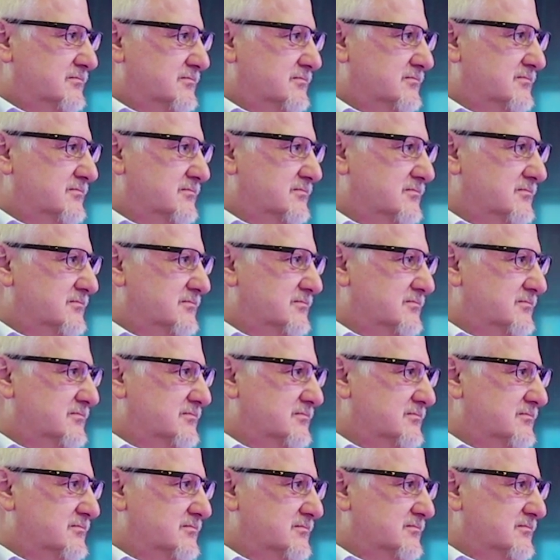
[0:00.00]

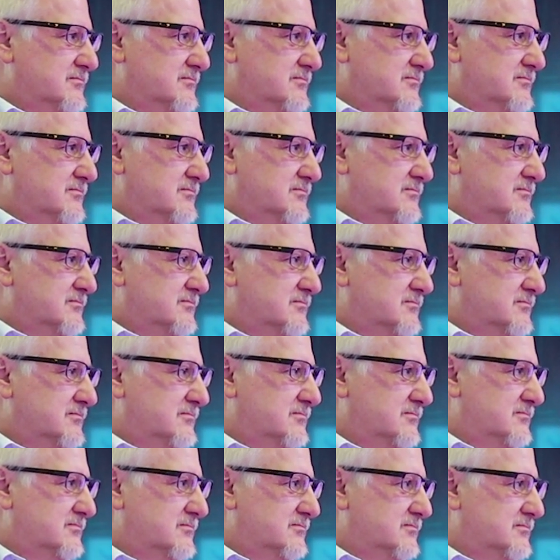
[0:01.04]

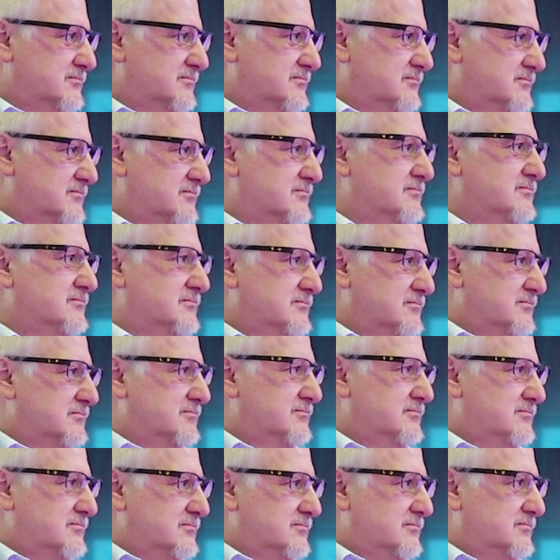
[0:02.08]

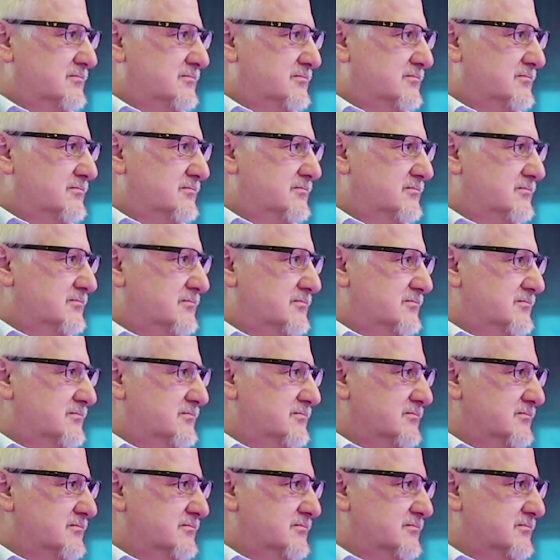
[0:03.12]

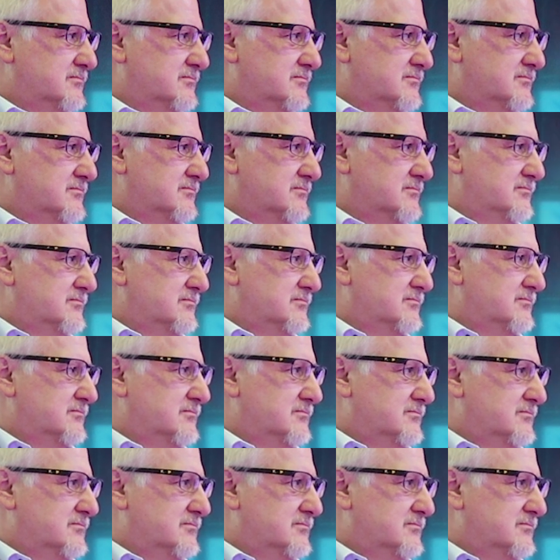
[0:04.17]
The person shown says nothing.